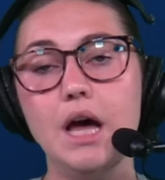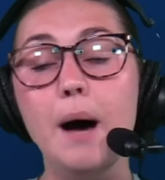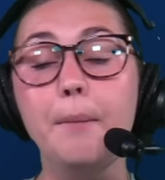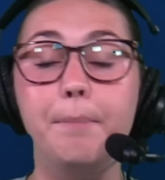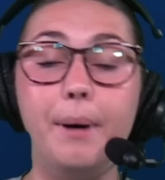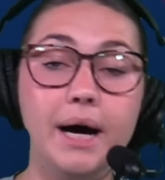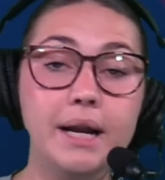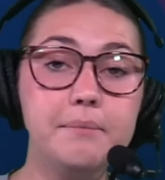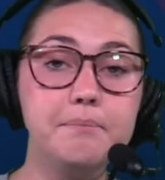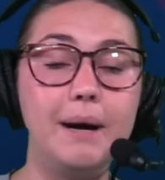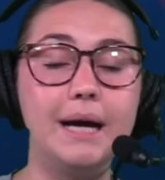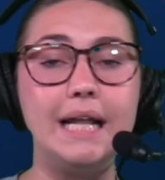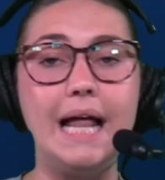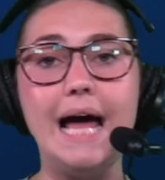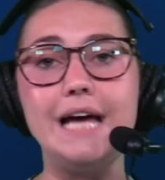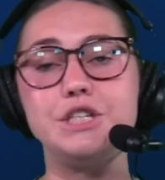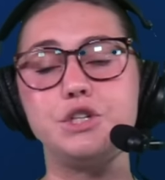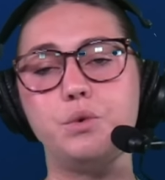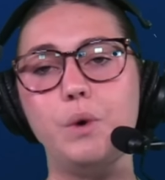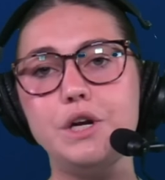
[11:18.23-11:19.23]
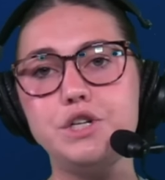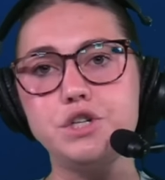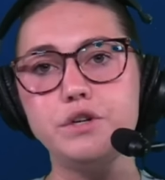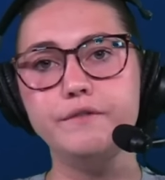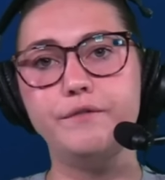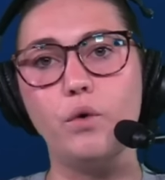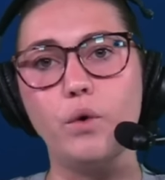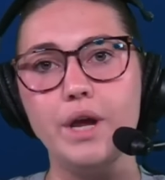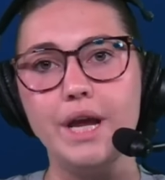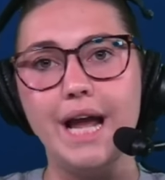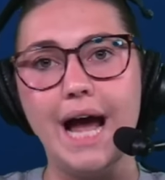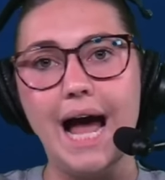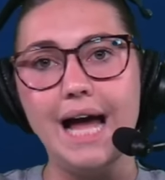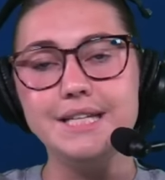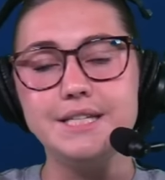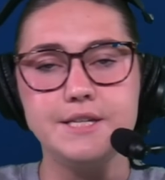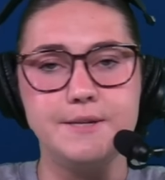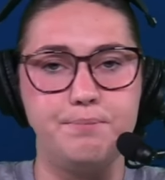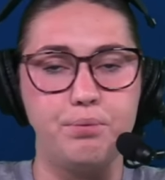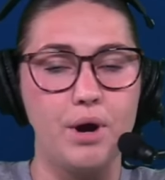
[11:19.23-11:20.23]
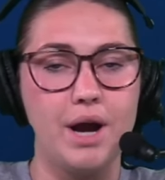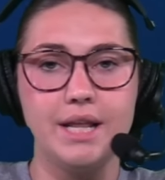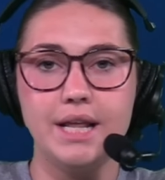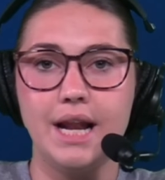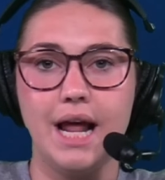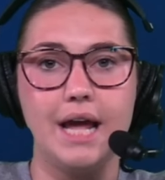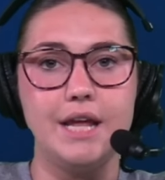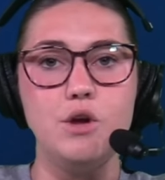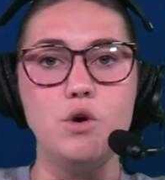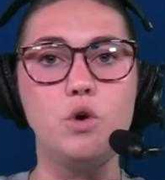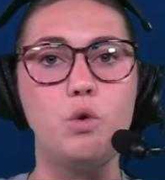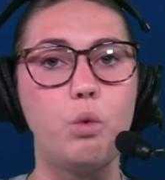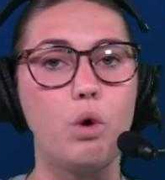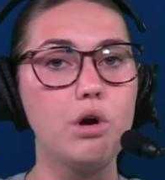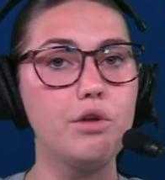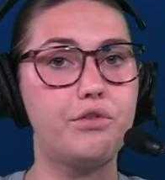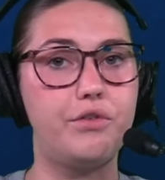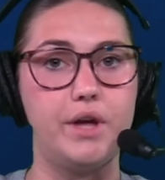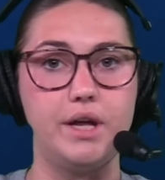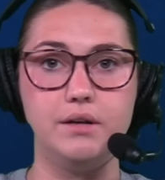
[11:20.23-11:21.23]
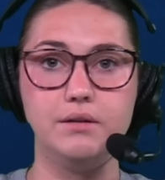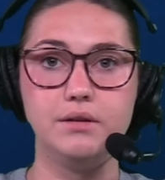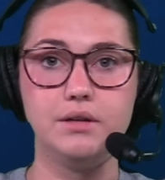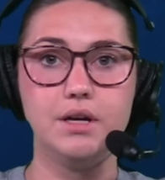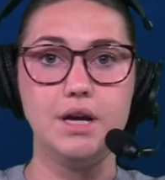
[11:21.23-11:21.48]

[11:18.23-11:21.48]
But my last question for you guys, is Brandon Aiyuk worth it?